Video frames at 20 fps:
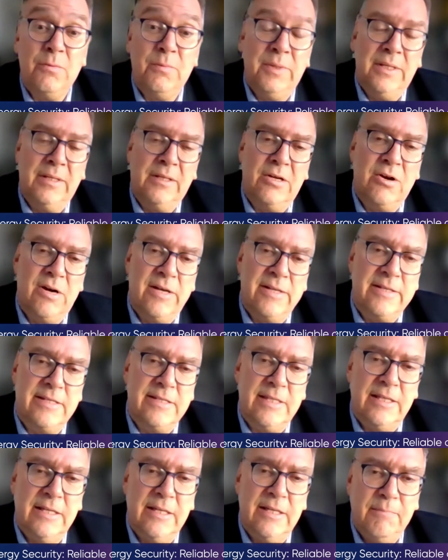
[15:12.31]

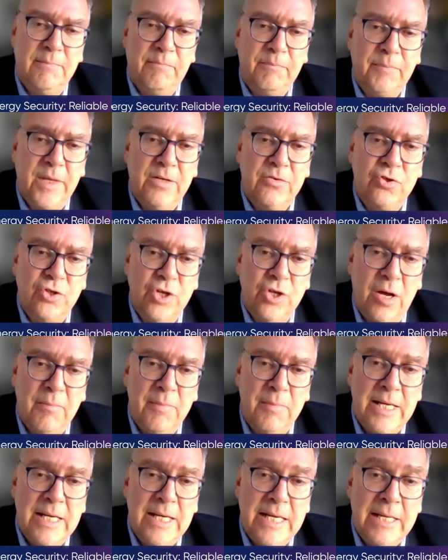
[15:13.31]
because
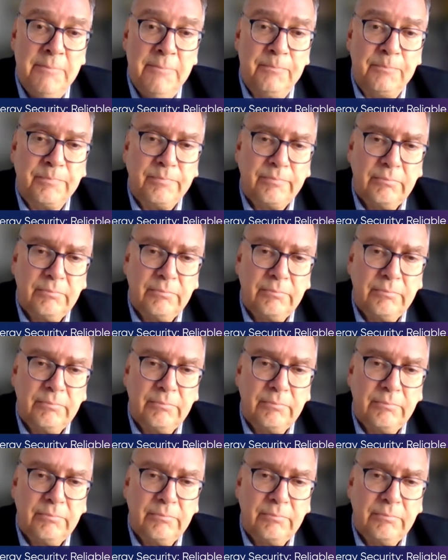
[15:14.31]
Germany,